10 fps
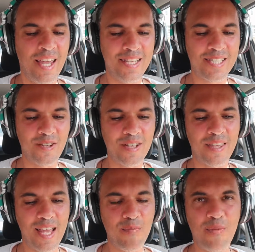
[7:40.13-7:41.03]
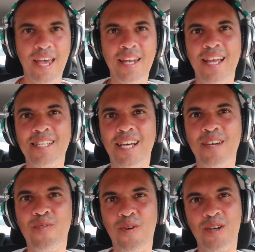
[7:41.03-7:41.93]
It's not that bad as I
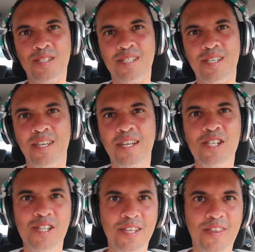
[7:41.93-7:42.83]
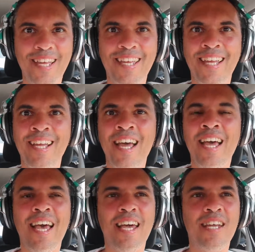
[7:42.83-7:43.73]
was initially thinking,
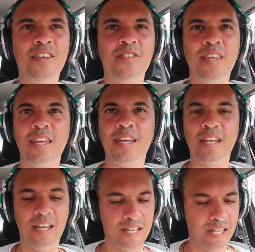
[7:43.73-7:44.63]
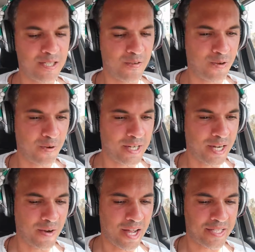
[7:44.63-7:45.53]
and I think TensorFlow and
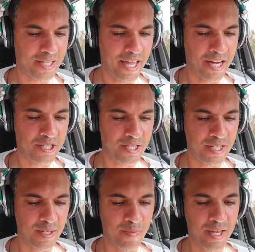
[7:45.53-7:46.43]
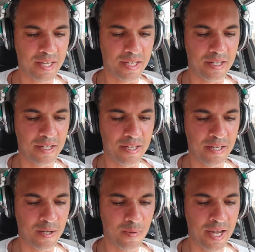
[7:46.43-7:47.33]
Keras are actually making
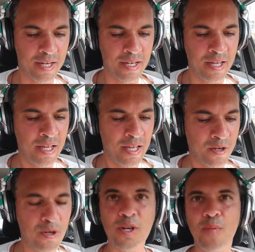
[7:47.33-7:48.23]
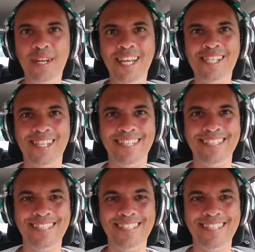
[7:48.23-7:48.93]
a quite good combination.